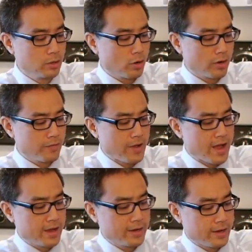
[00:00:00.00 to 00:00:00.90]

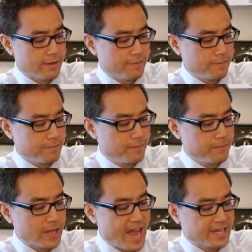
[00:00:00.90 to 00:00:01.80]
glorified
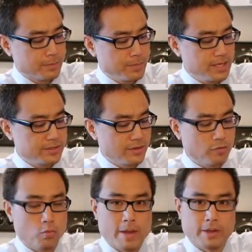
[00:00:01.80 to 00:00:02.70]
flat piece
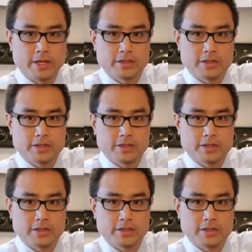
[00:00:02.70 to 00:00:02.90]
of webbing.